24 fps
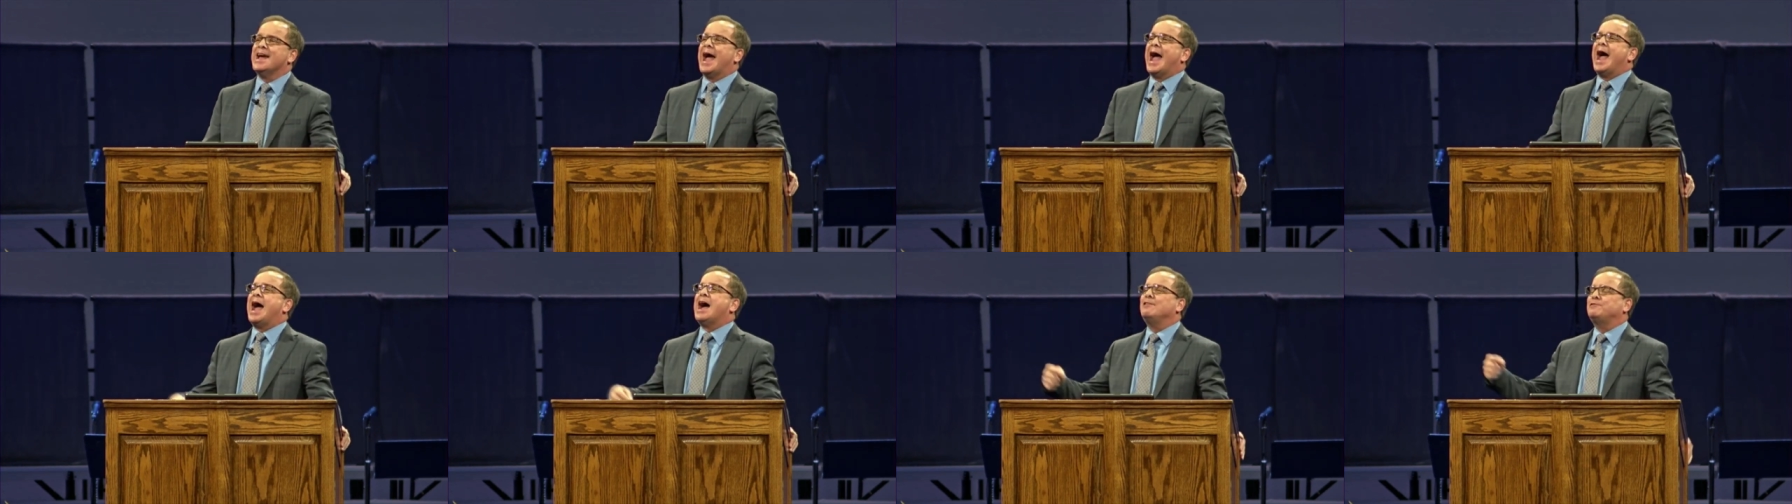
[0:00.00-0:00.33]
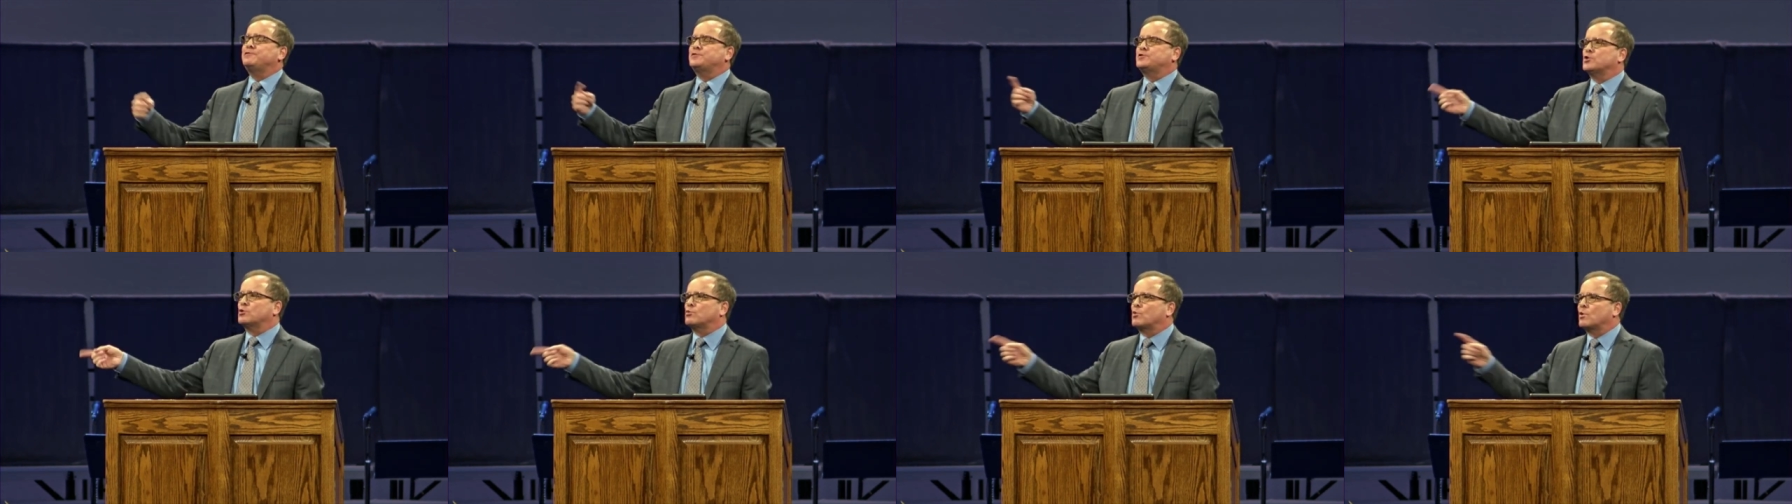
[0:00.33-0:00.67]

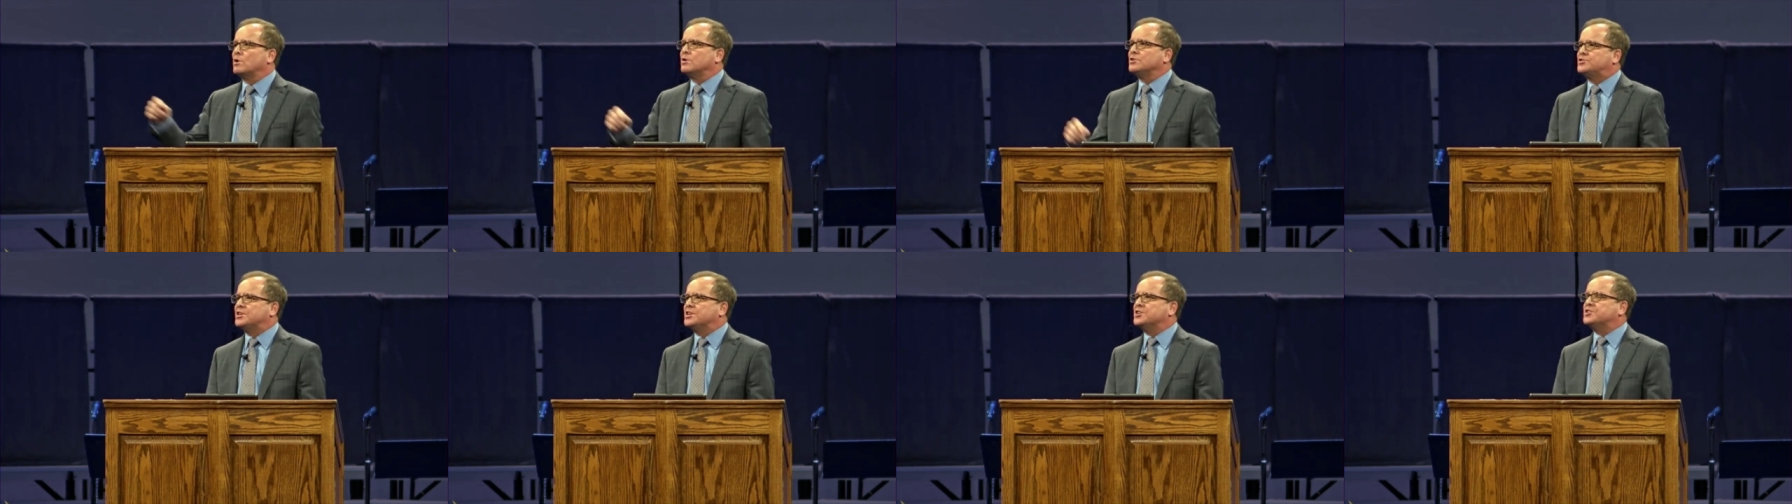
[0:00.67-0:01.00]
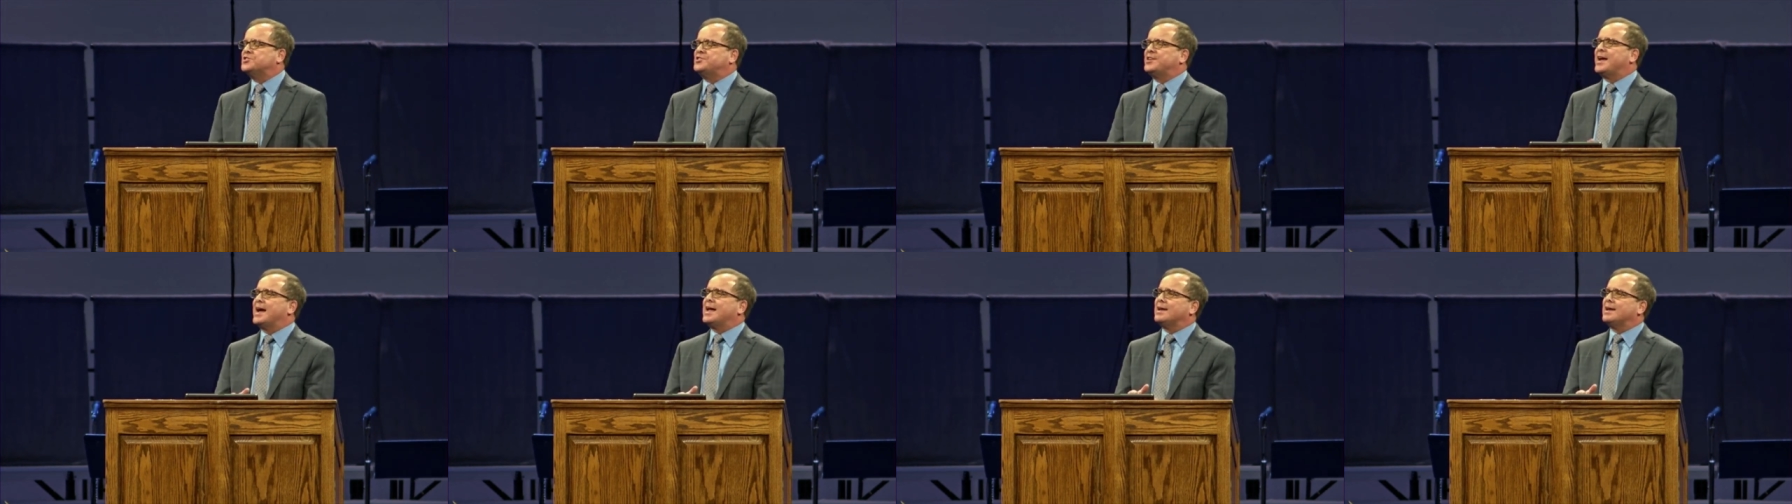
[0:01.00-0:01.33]
Afterwards,
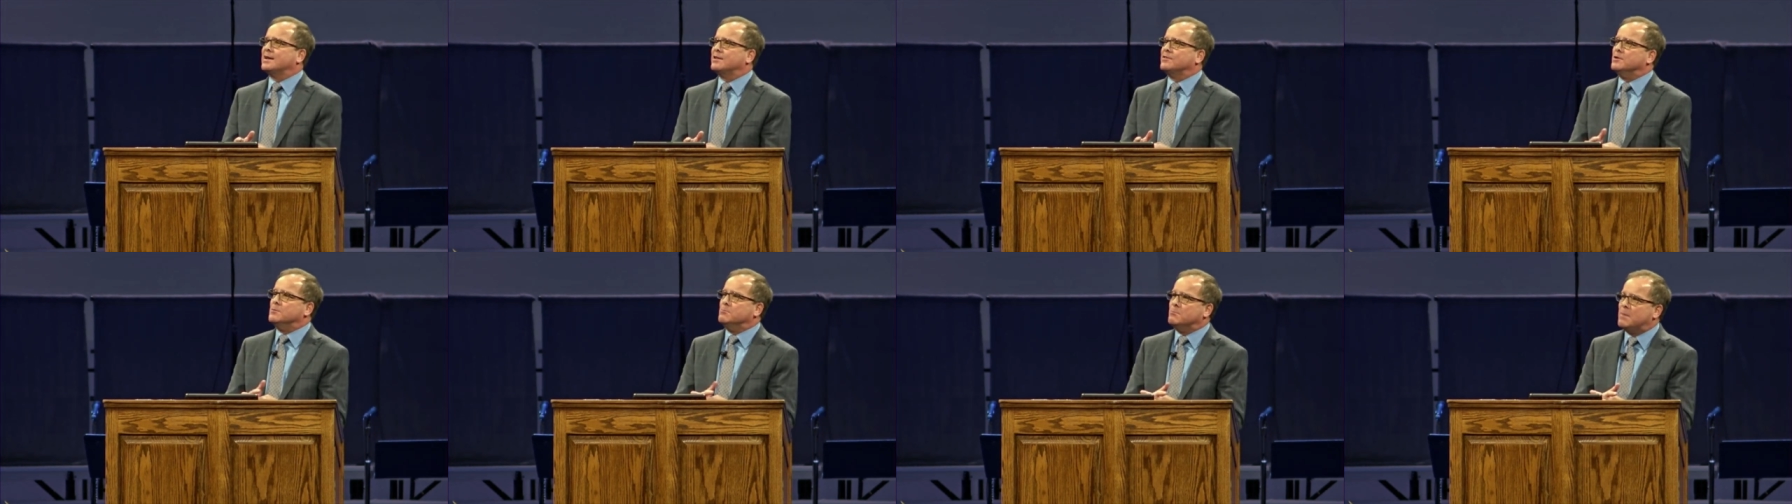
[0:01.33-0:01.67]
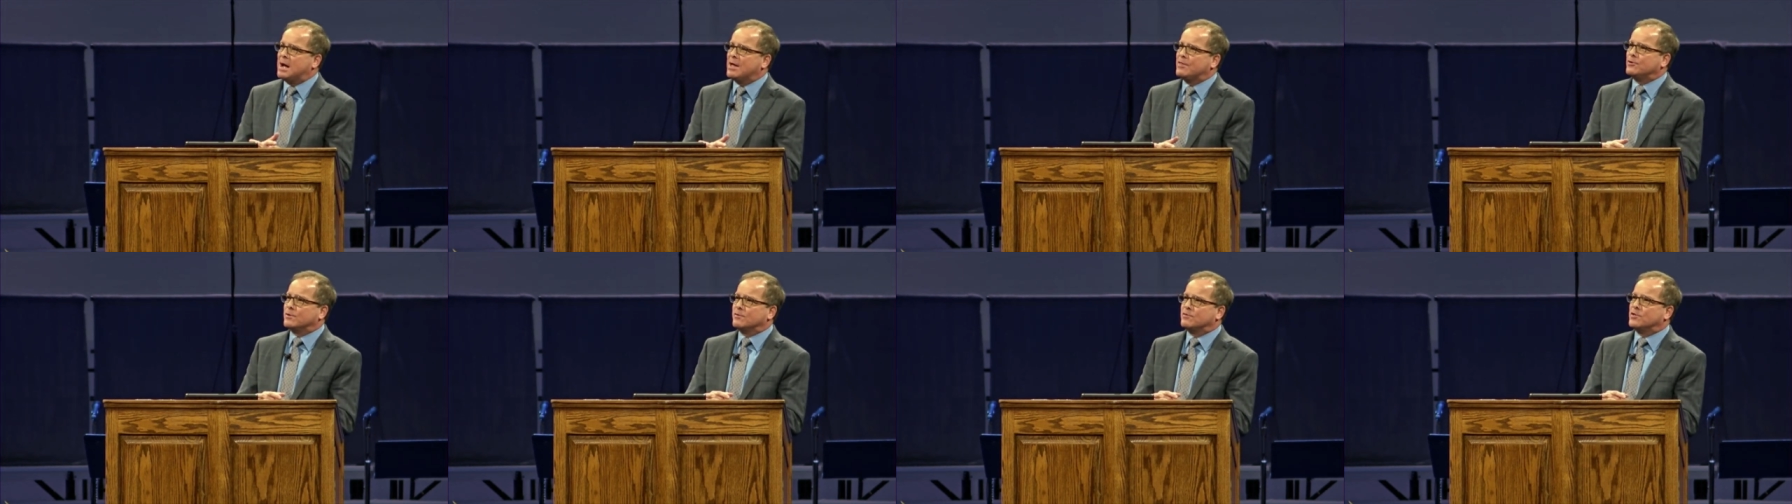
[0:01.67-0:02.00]
he's telling the
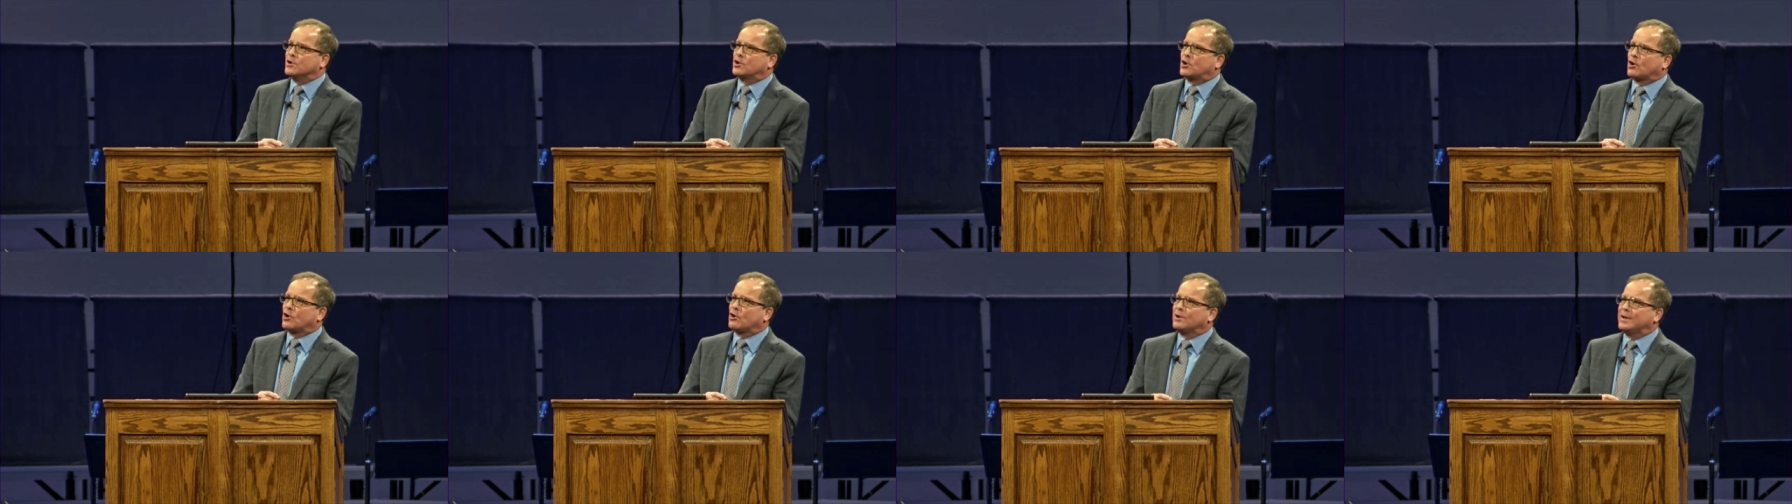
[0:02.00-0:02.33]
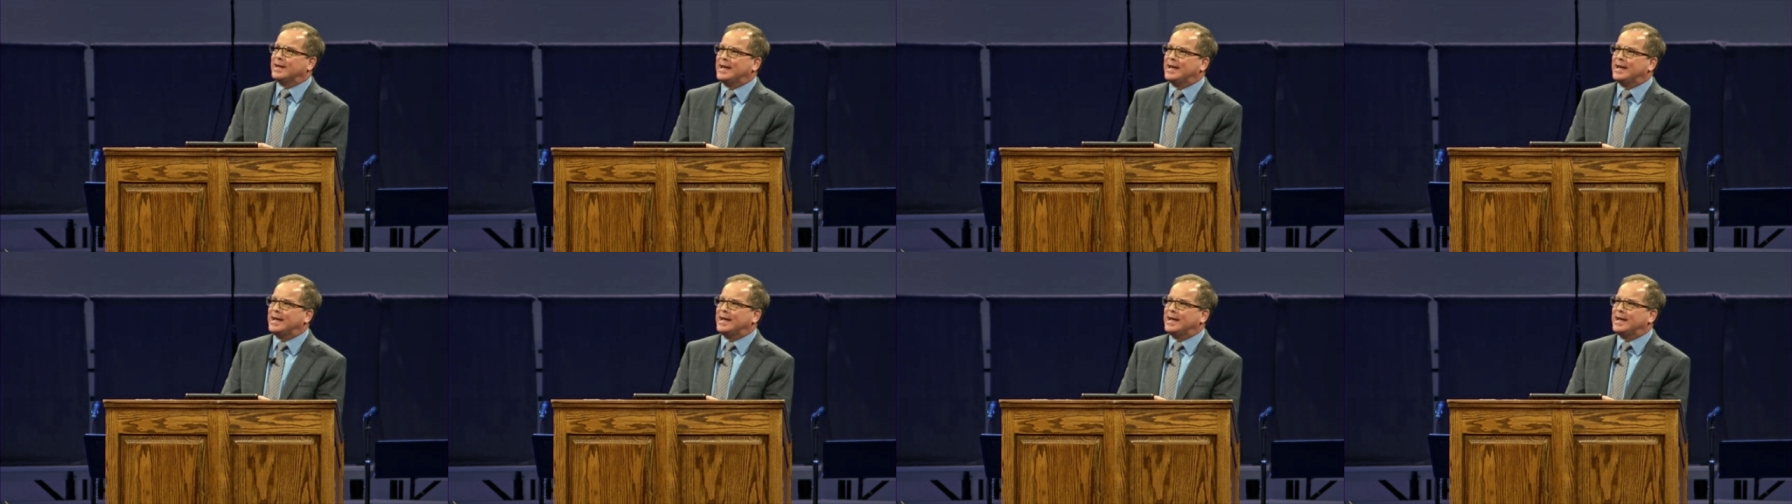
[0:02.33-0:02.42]
mother of the girl